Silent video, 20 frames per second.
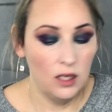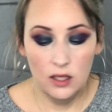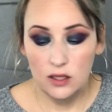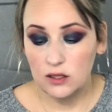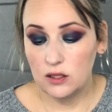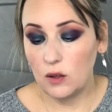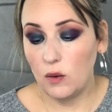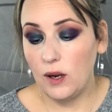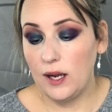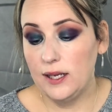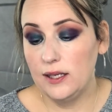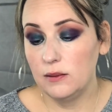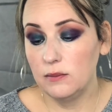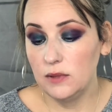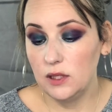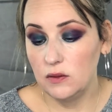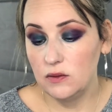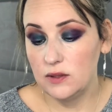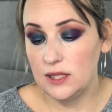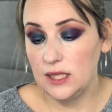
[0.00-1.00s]
So I am
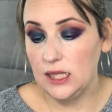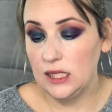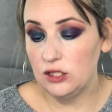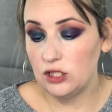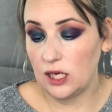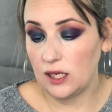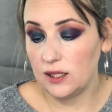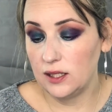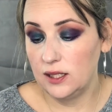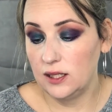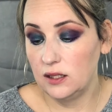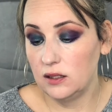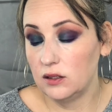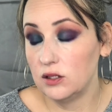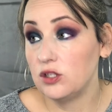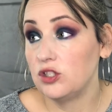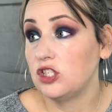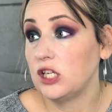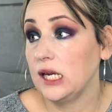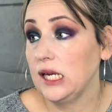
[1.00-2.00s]
using Jaclyn
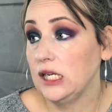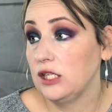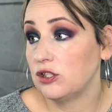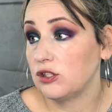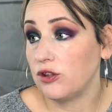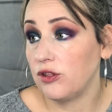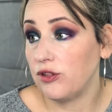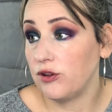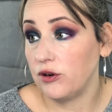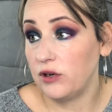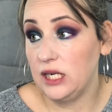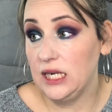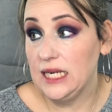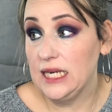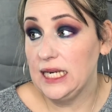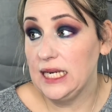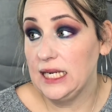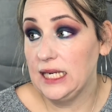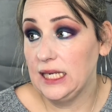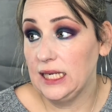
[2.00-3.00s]
Hill's
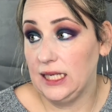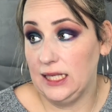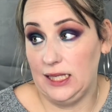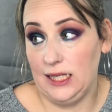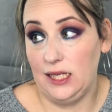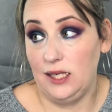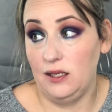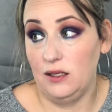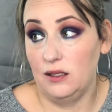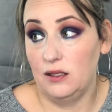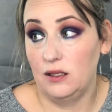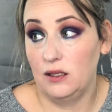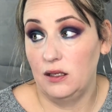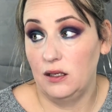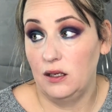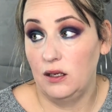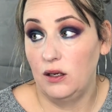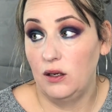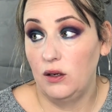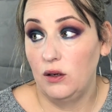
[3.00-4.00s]
JH39,
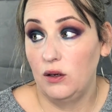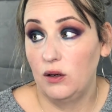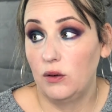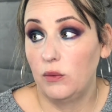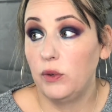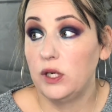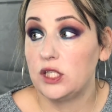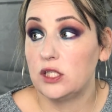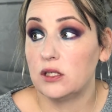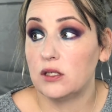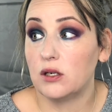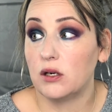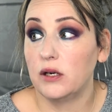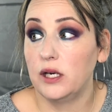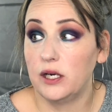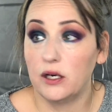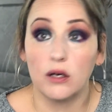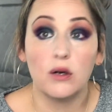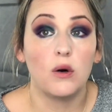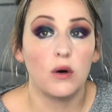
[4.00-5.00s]
which is her
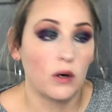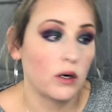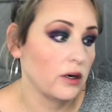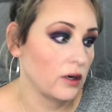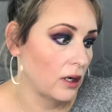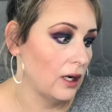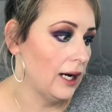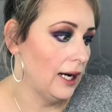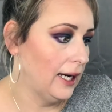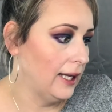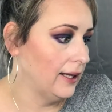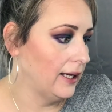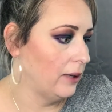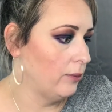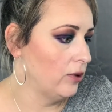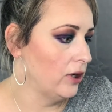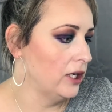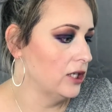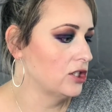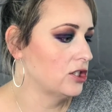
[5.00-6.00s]
inner corner highlight
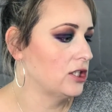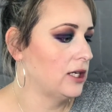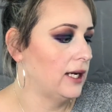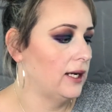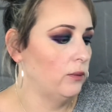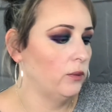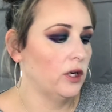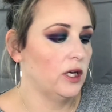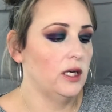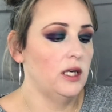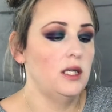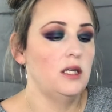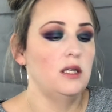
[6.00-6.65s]
brush. And we're gonna